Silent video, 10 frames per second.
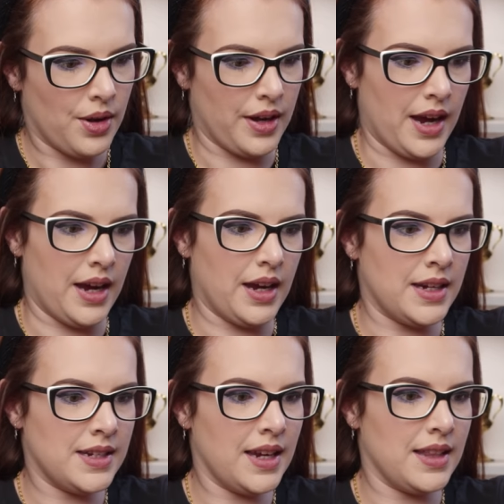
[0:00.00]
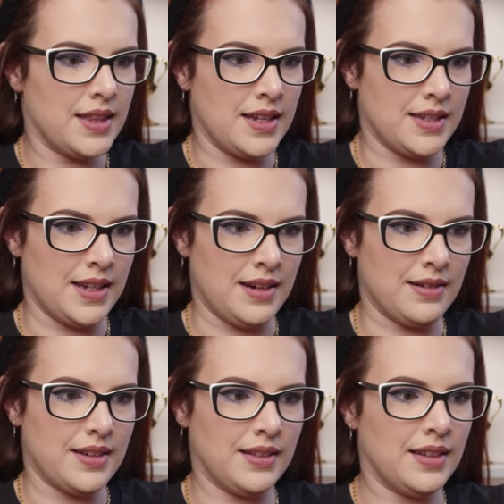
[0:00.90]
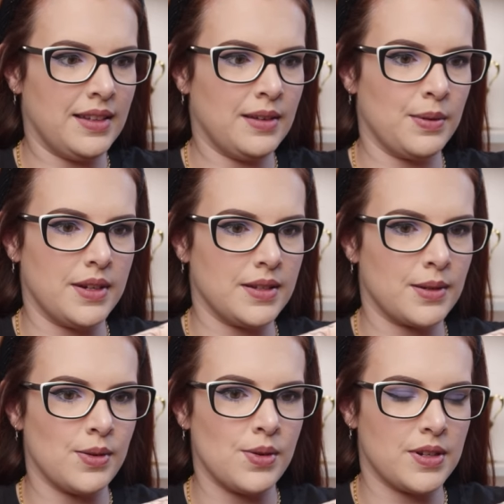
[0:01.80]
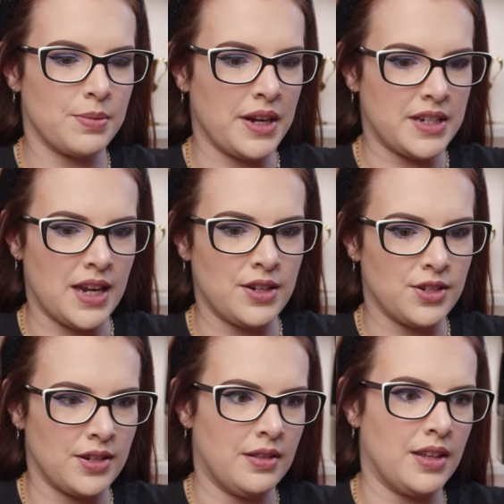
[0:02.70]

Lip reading: okay, I need to get this out because this is what has caught my attention.